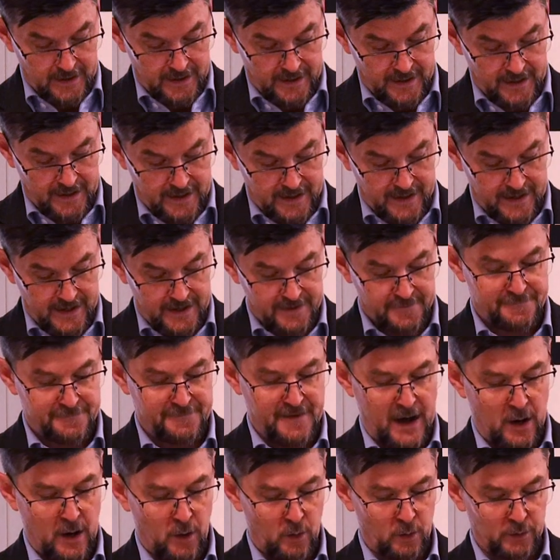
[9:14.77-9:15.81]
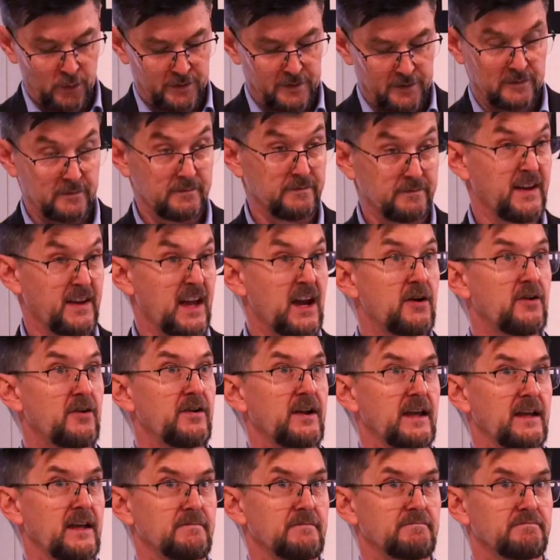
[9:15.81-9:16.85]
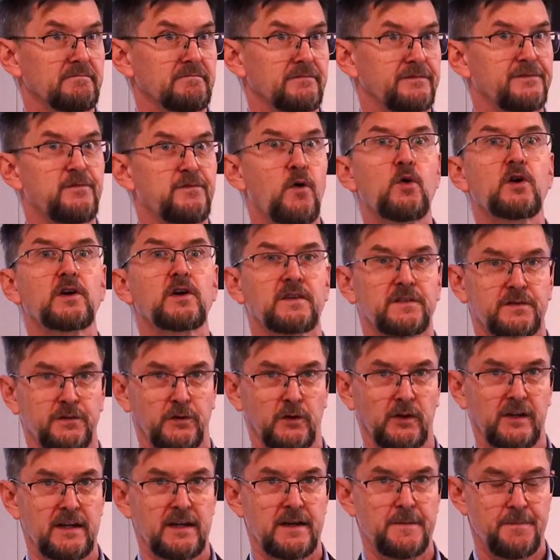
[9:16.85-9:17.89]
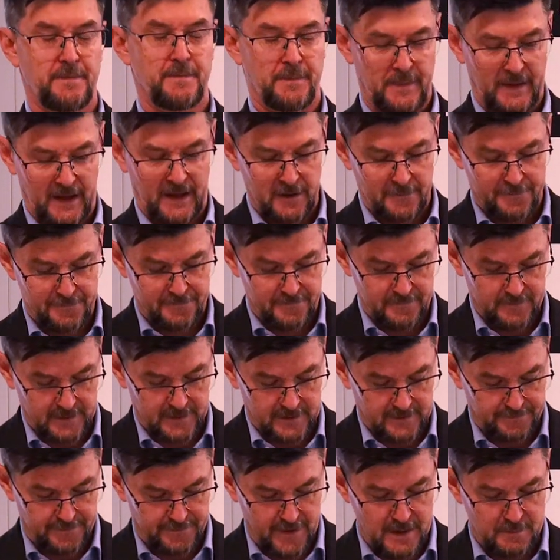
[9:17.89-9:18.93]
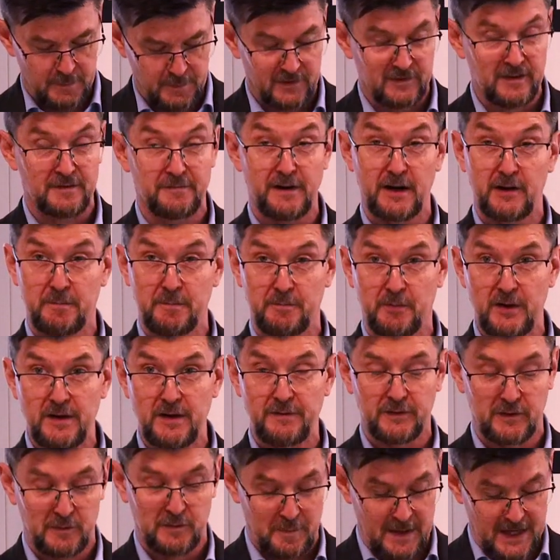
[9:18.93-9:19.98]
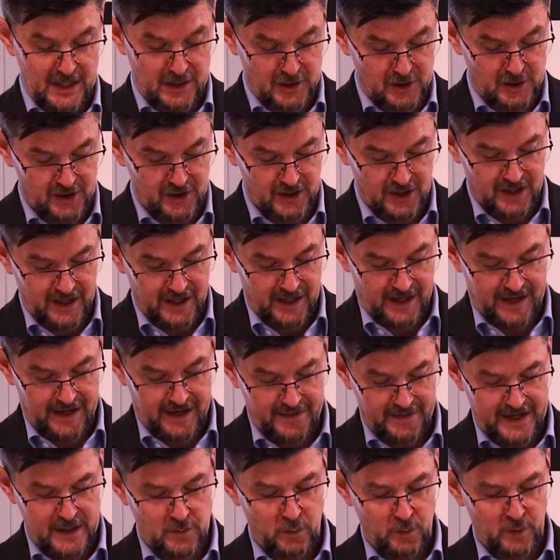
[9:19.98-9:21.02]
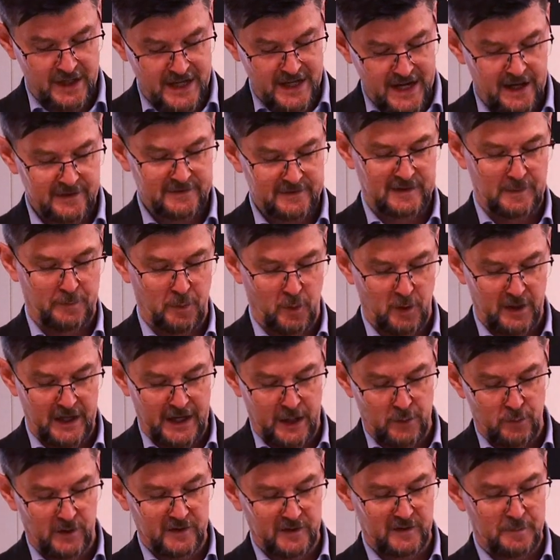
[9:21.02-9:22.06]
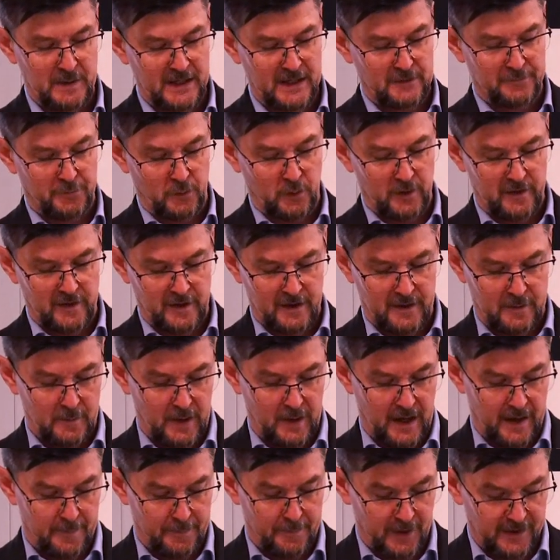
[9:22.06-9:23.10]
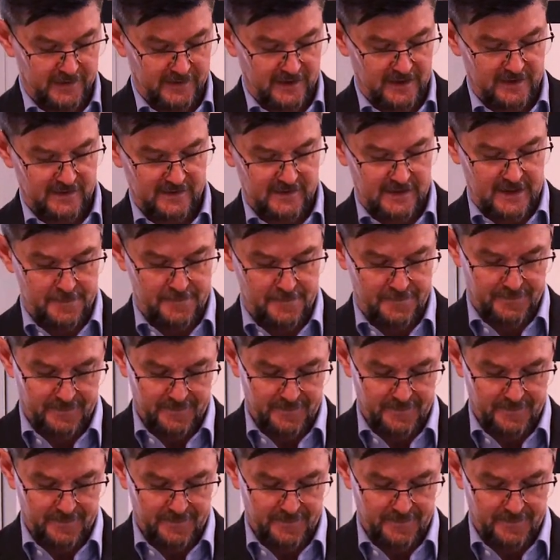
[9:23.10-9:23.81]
and vowed very forcefully in a famous and very brief speech that he would not support Erdogan's bid for the presidency.